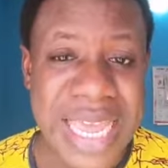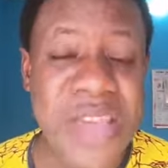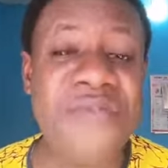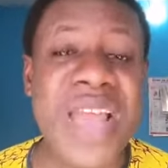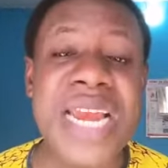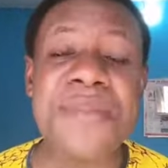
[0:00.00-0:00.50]

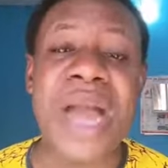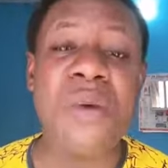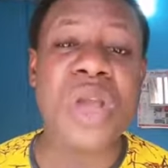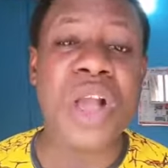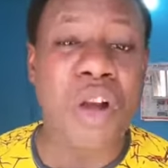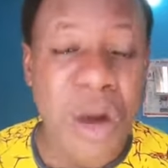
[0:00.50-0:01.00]
if any
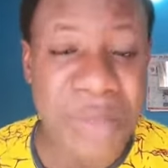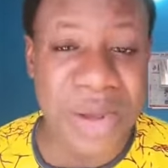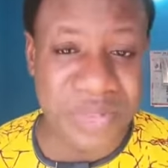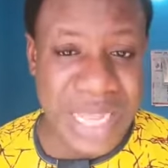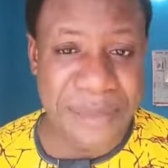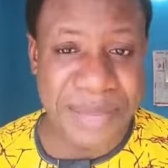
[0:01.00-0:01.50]
man will come
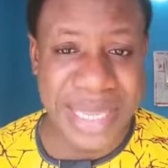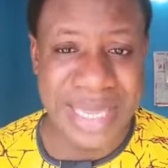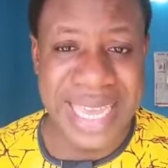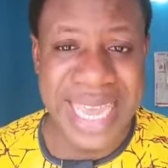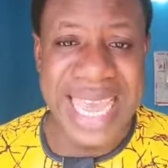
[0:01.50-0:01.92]
after me,